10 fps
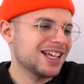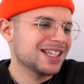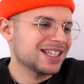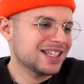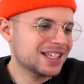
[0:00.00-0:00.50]

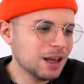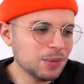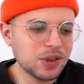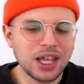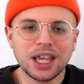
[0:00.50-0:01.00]

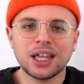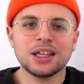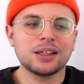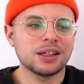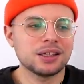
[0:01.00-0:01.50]

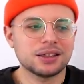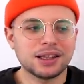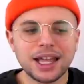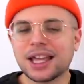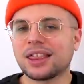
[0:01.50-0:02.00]
Something
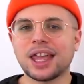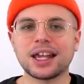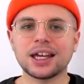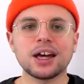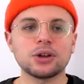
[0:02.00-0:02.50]
like that,
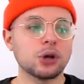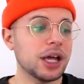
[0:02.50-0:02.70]
I don't know.